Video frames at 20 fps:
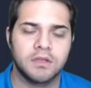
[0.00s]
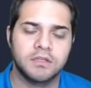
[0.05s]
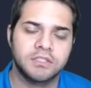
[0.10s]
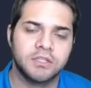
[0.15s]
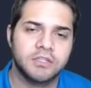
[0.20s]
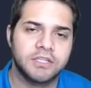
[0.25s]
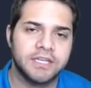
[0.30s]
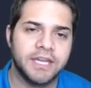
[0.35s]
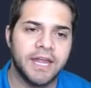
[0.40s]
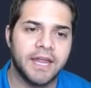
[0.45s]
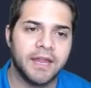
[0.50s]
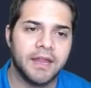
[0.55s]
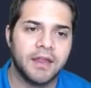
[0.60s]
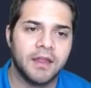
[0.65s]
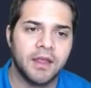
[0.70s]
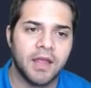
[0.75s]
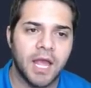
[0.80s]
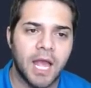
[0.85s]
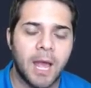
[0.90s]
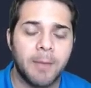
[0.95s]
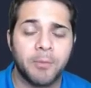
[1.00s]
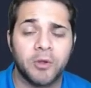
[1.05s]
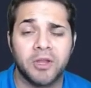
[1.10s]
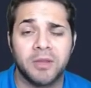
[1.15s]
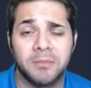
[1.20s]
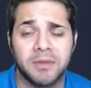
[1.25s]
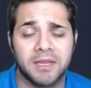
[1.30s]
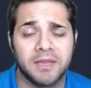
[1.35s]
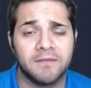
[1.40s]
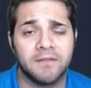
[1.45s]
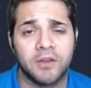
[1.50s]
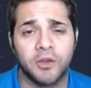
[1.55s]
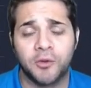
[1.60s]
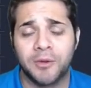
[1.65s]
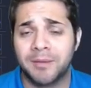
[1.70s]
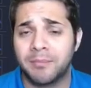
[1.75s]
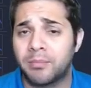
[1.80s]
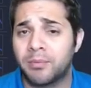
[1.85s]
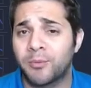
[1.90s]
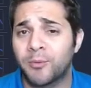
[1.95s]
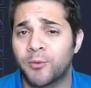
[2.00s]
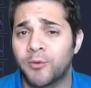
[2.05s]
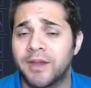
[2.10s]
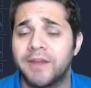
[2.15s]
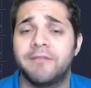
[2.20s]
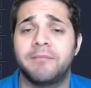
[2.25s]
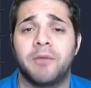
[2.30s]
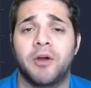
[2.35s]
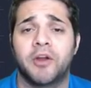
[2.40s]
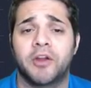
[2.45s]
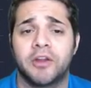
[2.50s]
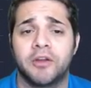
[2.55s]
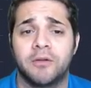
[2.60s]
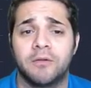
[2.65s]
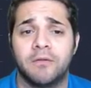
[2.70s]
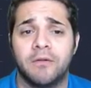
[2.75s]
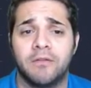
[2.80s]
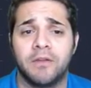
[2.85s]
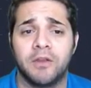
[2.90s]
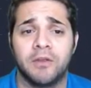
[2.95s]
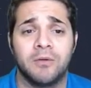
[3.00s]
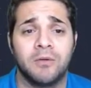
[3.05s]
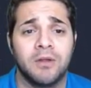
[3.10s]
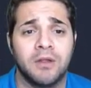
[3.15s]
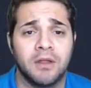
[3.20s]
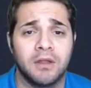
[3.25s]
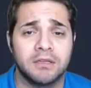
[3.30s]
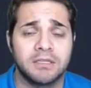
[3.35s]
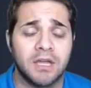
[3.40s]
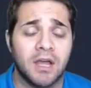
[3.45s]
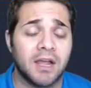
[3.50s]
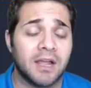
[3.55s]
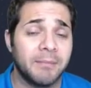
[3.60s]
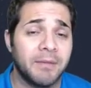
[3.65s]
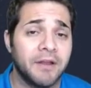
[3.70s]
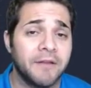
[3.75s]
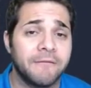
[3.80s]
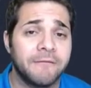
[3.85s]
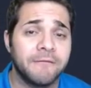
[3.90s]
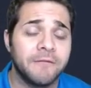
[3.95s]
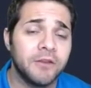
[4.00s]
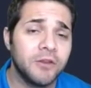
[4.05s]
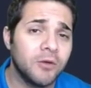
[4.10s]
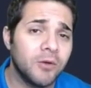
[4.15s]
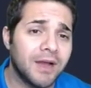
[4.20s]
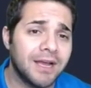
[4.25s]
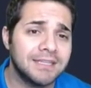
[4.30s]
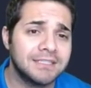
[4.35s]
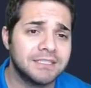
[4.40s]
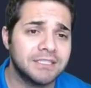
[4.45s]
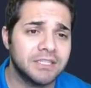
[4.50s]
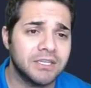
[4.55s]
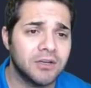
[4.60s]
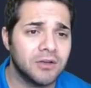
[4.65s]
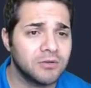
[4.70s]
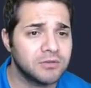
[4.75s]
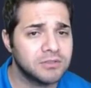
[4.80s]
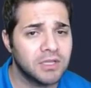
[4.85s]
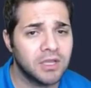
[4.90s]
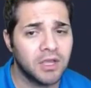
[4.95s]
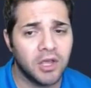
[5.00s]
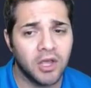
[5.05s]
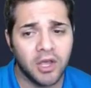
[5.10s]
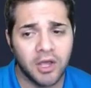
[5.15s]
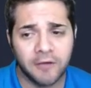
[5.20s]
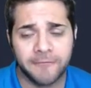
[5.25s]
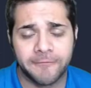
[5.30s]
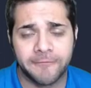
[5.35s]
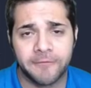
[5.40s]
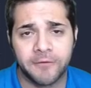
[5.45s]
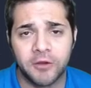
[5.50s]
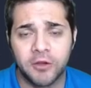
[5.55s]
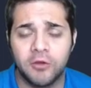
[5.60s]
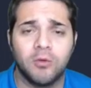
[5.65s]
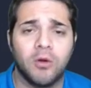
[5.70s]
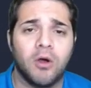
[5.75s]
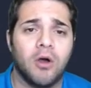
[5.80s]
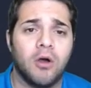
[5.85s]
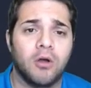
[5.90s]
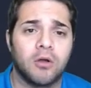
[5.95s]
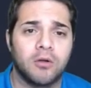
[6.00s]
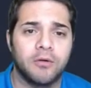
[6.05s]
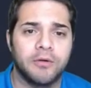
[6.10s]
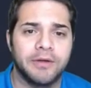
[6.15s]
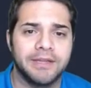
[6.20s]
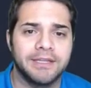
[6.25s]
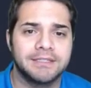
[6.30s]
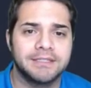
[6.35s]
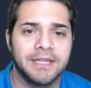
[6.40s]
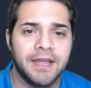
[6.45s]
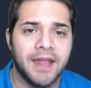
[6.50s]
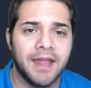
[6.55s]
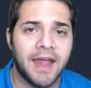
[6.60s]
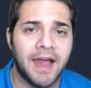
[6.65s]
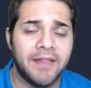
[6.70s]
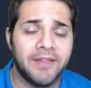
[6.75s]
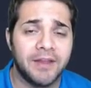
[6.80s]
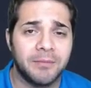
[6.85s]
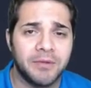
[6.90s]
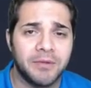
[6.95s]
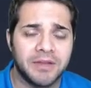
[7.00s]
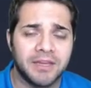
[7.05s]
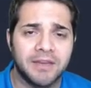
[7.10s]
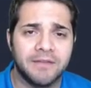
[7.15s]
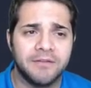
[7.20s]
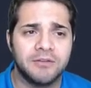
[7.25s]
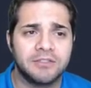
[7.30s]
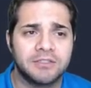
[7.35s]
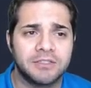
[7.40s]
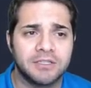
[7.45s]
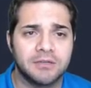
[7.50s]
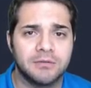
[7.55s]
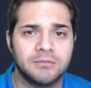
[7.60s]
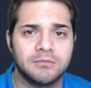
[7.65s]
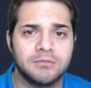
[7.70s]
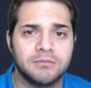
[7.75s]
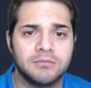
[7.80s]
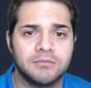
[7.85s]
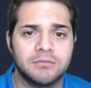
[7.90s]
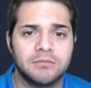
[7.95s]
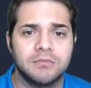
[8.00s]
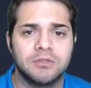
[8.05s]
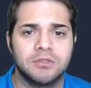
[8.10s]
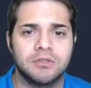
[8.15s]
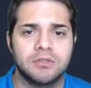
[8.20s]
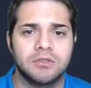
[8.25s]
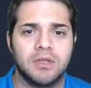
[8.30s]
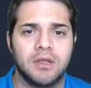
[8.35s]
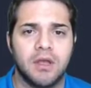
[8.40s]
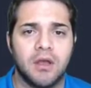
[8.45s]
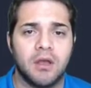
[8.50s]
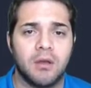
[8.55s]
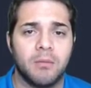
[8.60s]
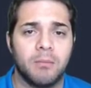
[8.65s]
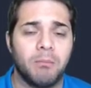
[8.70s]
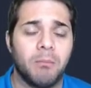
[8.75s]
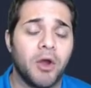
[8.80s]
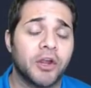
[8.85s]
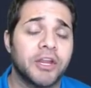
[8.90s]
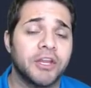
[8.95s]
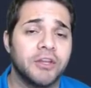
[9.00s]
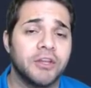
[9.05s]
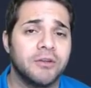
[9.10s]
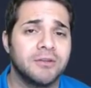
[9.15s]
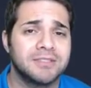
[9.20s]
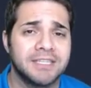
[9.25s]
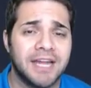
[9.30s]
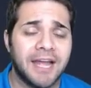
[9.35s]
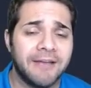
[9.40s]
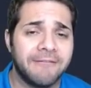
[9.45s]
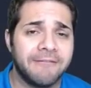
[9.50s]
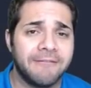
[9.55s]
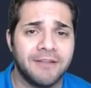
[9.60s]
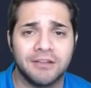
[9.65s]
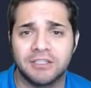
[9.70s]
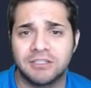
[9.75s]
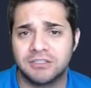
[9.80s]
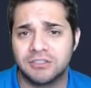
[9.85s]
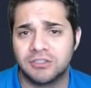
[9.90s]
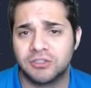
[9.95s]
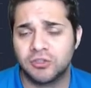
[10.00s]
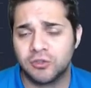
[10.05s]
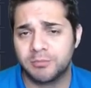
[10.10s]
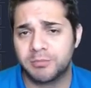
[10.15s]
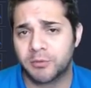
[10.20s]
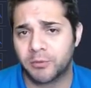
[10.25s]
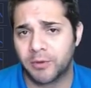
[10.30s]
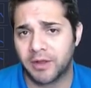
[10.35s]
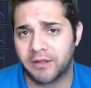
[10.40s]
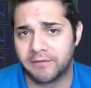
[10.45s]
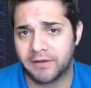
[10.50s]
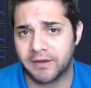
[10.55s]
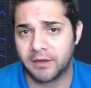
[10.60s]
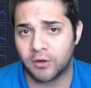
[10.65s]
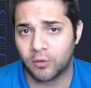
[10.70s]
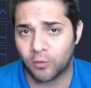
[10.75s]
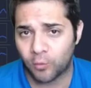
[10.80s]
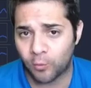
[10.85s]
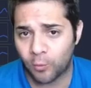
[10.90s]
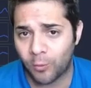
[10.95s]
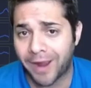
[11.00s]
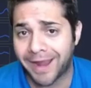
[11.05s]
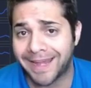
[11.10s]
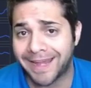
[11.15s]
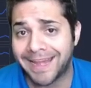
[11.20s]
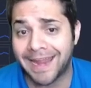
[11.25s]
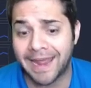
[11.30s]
So today, I'm going to be giving you a brief market overview, talk about a few I C Os, a few altcoins, and then I'm going to give you some market news that I feel is super relevant right